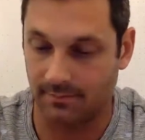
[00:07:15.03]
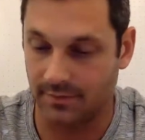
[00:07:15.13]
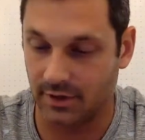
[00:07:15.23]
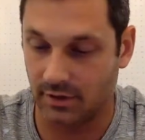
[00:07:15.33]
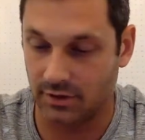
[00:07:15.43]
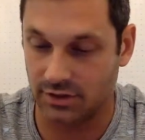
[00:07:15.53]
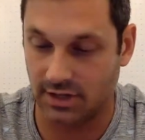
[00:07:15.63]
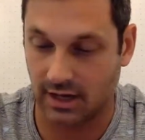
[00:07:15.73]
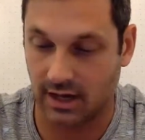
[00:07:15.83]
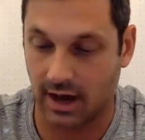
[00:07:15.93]
You know, you just
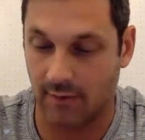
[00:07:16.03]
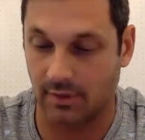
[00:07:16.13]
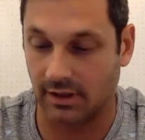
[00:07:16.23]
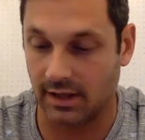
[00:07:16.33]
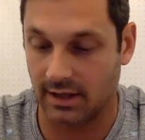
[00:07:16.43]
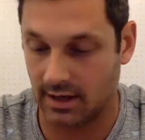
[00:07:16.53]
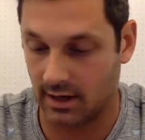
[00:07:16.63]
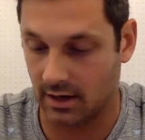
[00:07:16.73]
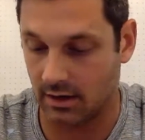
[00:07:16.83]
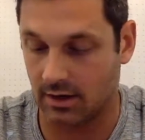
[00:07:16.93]
hit copy link
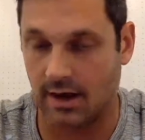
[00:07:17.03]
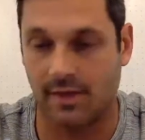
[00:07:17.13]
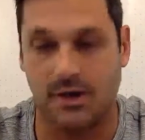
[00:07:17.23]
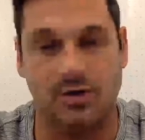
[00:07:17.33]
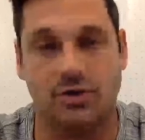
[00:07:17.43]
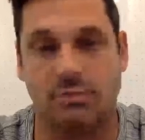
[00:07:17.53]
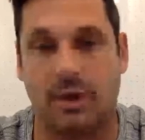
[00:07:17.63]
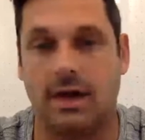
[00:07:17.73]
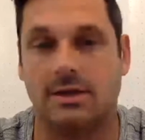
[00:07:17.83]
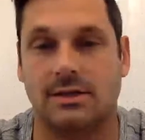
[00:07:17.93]
here, and then you just
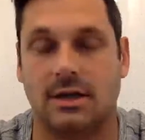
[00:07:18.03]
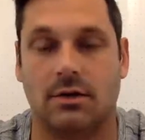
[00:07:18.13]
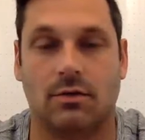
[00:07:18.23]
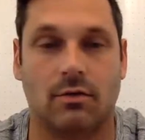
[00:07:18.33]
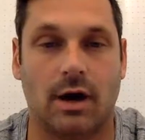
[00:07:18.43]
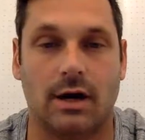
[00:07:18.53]
paste it right